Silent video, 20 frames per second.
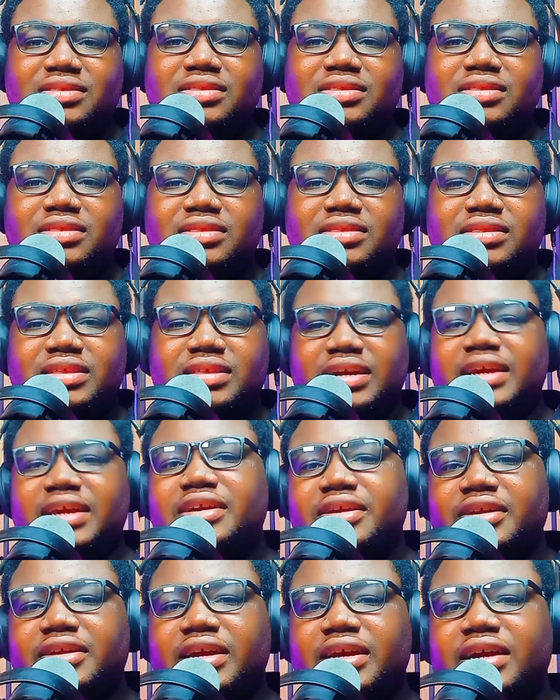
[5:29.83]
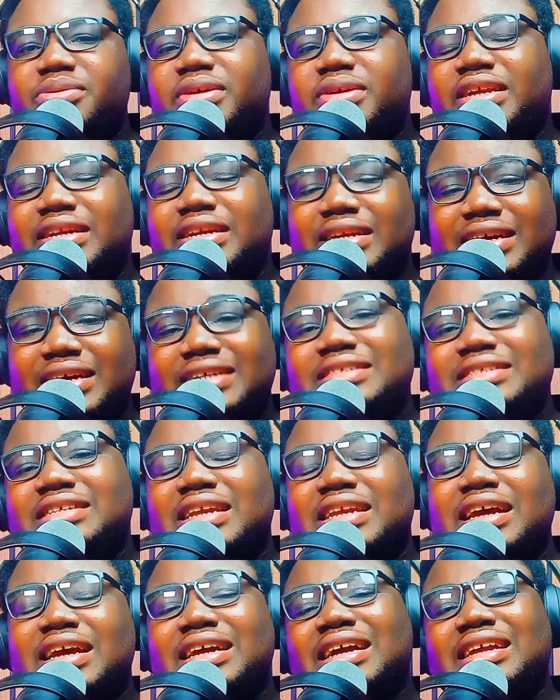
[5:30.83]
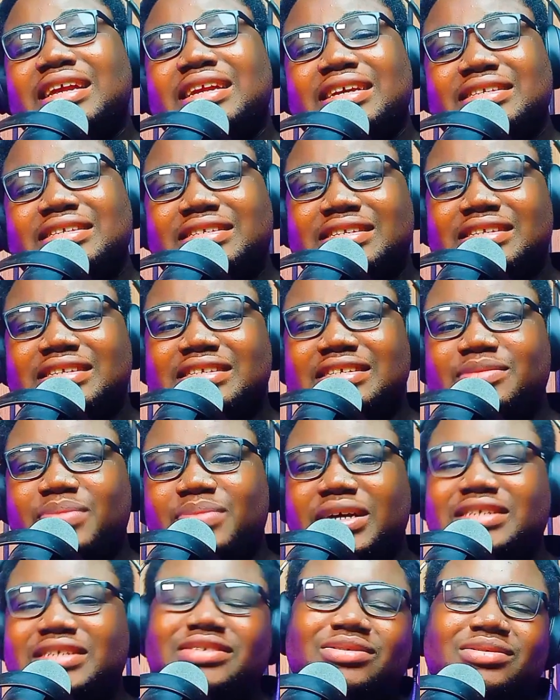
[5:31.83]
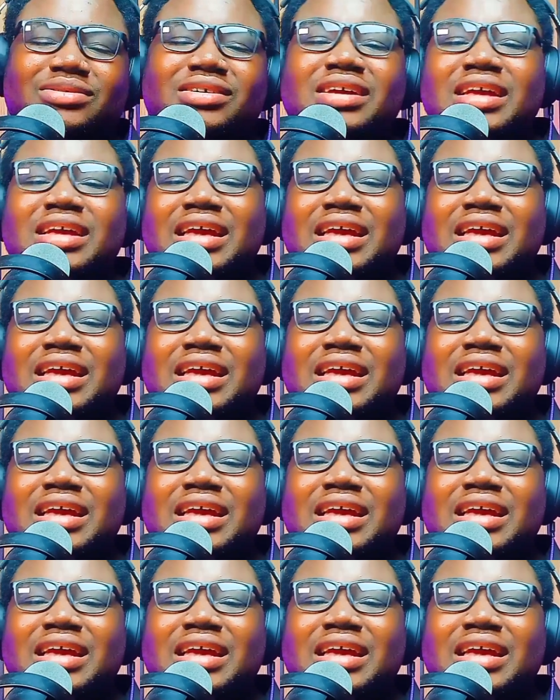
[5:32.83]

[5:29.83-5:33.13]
399 Ghana cedis bundle